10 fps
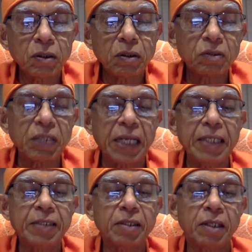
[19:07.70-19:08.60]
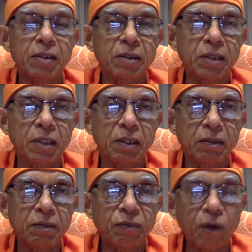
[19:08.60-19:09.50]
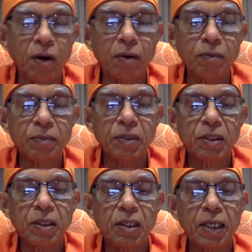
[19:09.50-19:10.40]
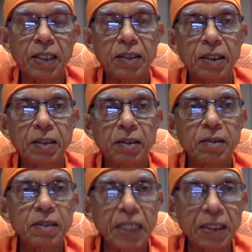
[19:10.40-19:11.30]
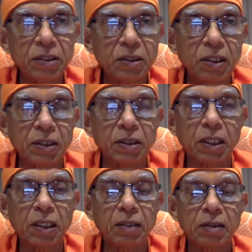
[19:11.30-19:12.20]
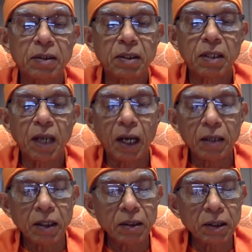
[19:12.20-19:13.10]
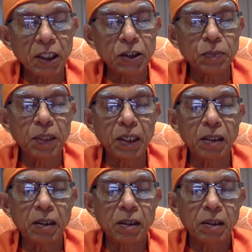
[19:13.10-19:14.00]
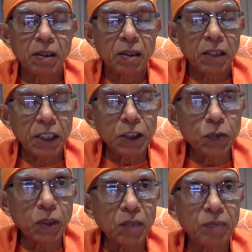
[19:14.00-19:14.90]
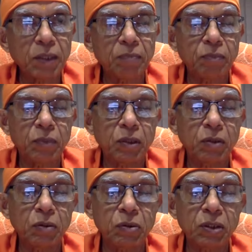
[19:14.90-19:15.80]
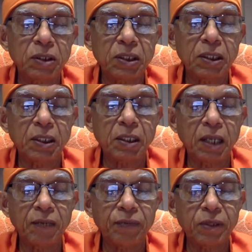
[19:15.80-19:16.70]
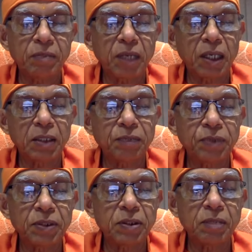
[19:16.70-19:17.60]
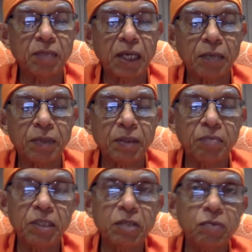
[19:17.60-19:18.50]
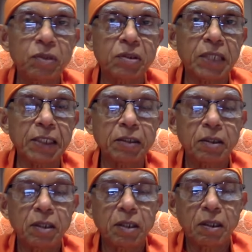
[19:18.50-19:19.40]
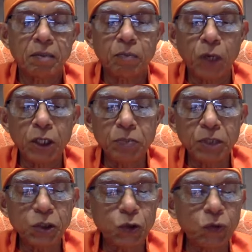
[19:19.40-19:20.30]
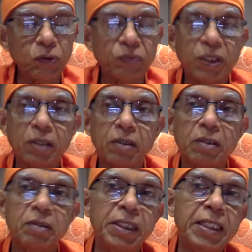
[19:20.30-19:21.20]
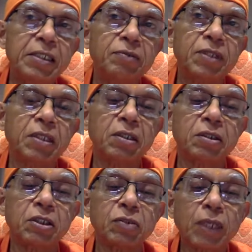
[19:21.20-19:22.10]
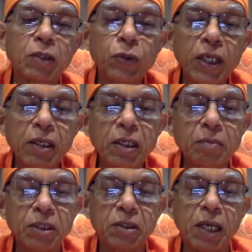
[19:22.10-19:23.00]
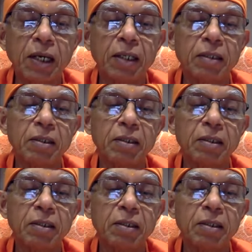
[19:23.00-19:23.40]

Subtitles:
sight or the form, and then taste, Rasa, and Gandha, smell. Each one of them, the deer, elephant, moth, fish, and black bee meet with death, bound by the rope of their native tendencies. Swagunena Baddaha,